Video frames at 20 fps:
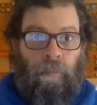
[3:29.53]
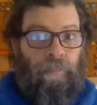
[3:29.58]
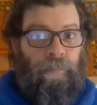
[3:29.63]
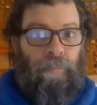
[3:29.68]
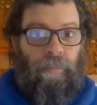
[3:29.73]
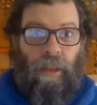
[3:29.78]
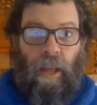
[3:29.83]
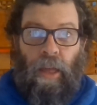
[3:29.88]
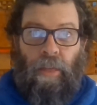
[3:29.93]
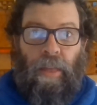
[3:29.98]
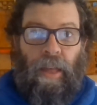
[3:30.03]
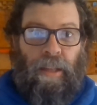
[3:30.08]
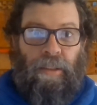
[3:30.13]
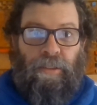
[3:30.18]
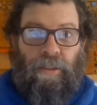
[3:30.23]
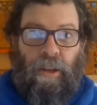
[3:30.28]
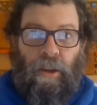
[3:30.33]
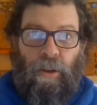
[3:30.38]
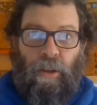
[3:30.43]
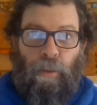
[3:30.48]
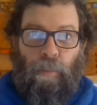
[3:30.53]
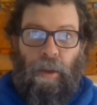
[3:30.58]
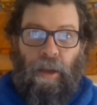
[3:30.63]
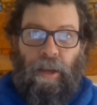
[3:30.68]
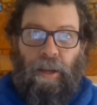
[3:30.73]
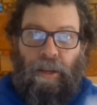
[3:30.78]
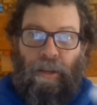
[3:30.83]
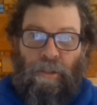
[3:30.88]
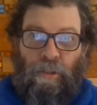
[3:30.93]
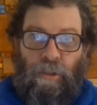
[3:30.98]
And that's how you make a
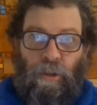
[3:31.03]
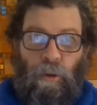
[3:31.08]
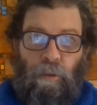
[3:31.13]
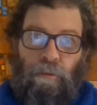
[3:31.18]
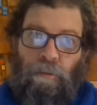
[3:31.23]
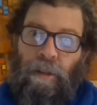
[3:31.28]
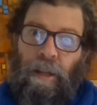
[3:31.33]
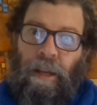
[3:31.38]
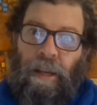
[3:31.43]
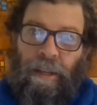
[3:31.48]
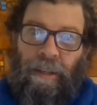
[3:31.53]
snowflake.